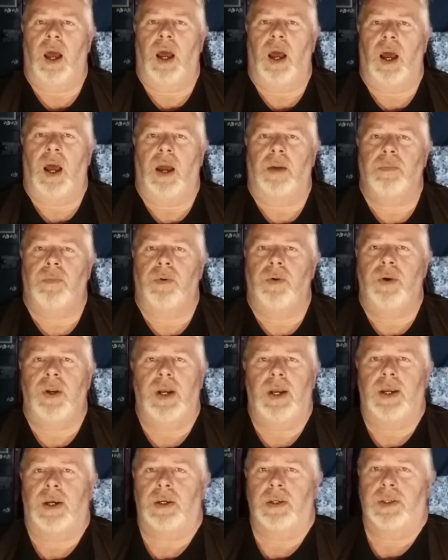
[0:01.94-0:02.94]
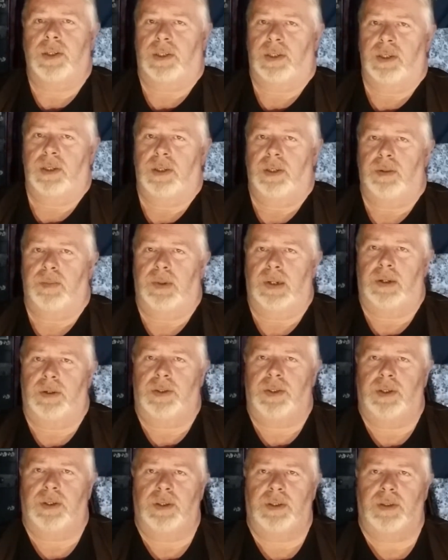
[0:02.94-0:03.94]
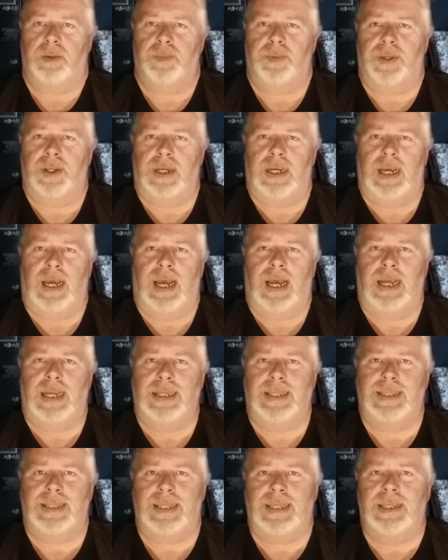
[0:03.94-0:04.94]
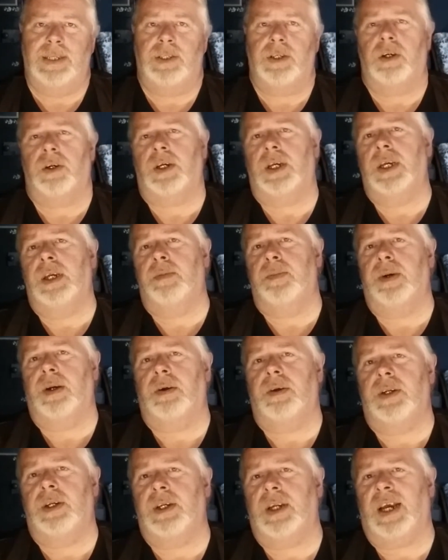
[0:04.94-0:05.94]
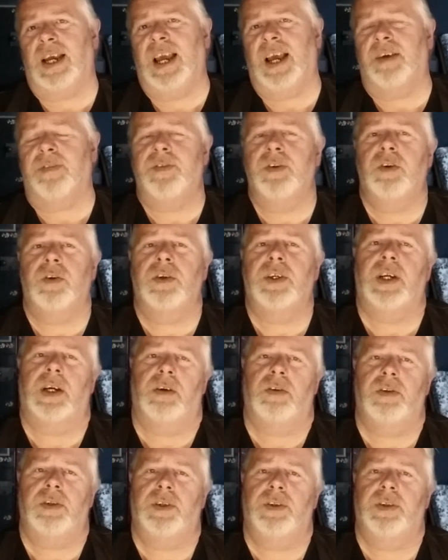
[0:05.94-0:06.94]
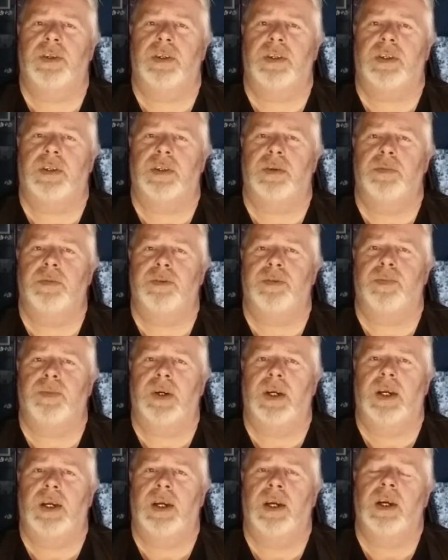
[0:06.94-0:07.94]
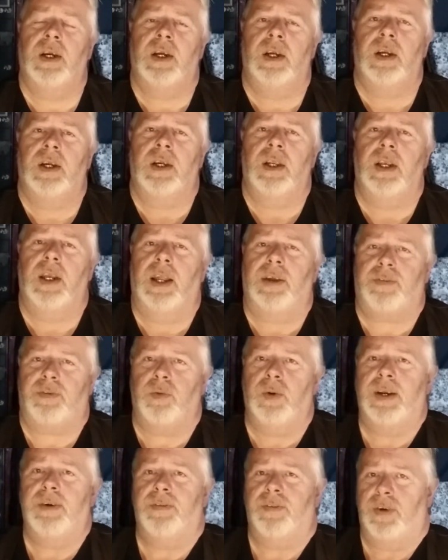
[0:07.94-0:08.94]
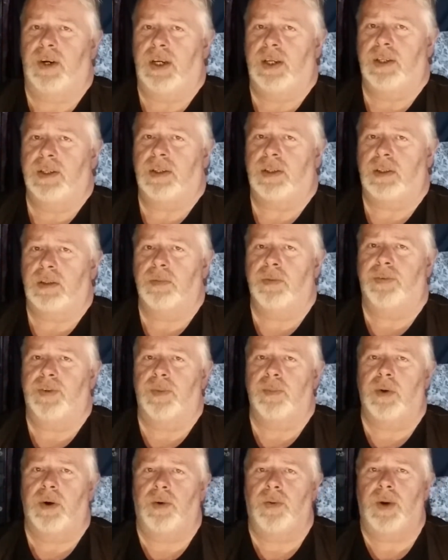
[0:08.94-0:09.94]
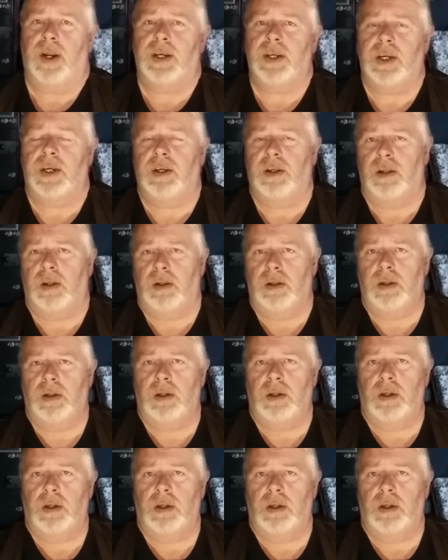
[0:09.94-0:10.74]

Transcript: I'm really concerned about something, and in talking about it, I have no doubt that some of my left wing friends, some of the more radical